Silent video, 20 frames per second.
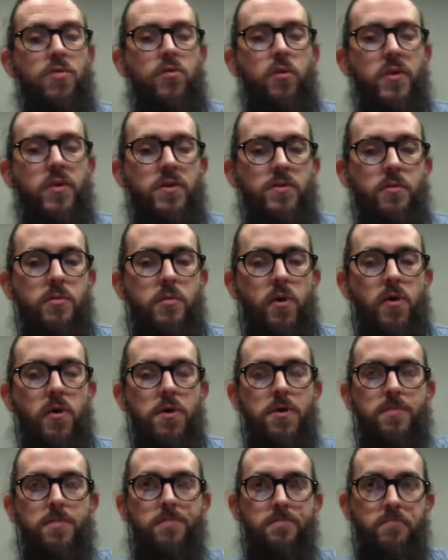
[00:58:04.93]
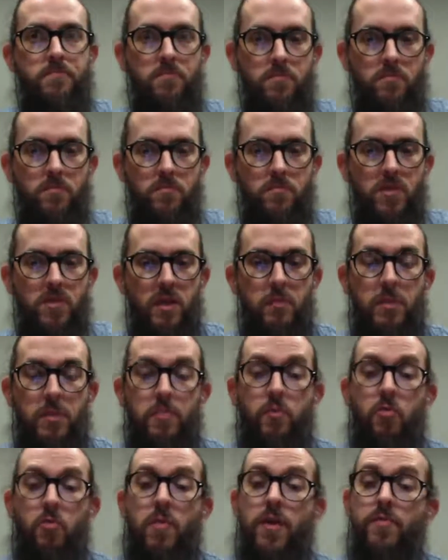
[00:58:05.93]
than 3 weeks apart,
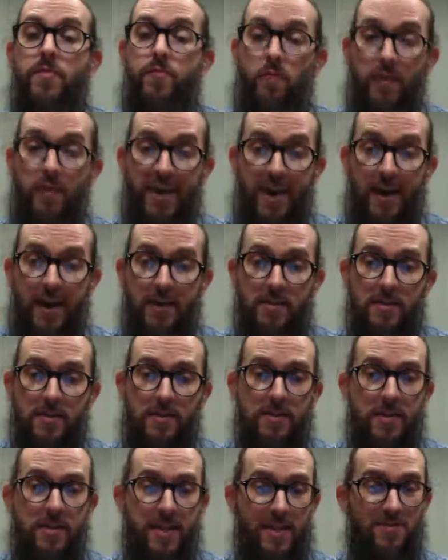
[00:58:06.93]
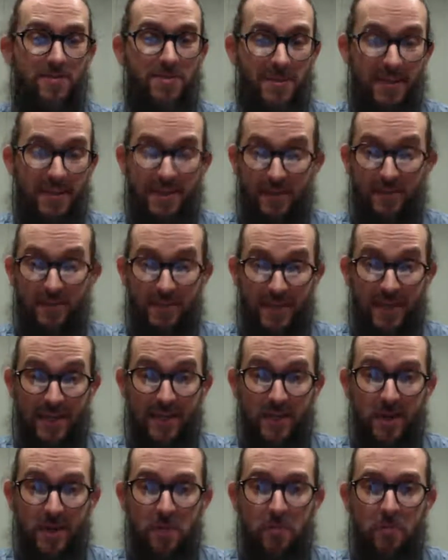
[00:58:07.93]
people might forget that they've
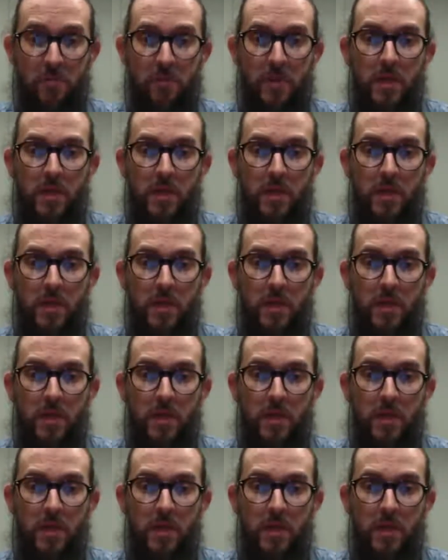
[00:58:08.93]
signed up,